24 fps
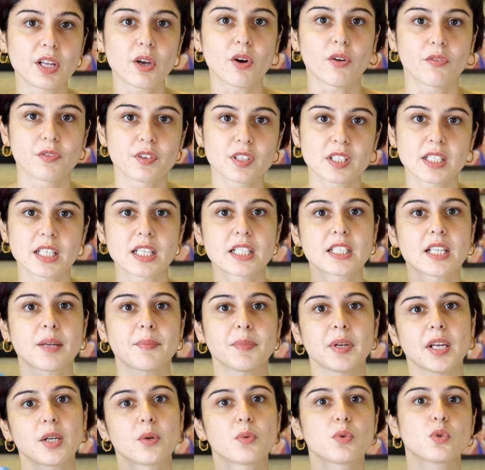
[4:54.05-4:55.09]
Obviously, it's
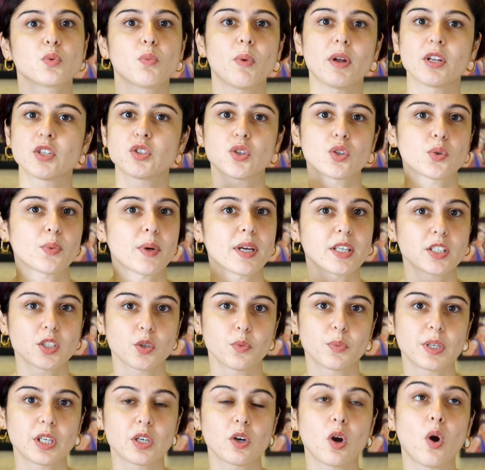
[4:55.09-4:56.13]
something you use once or twice a
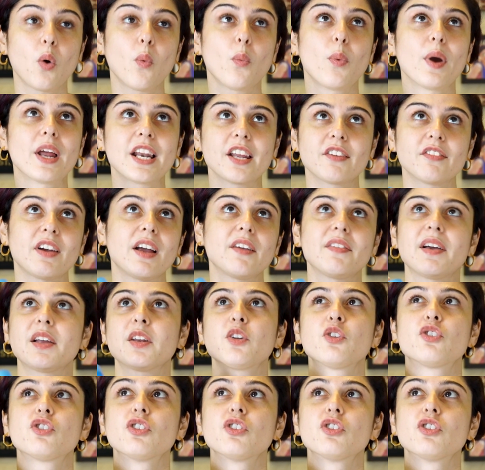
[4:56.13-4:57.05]
week, or whenever I've had a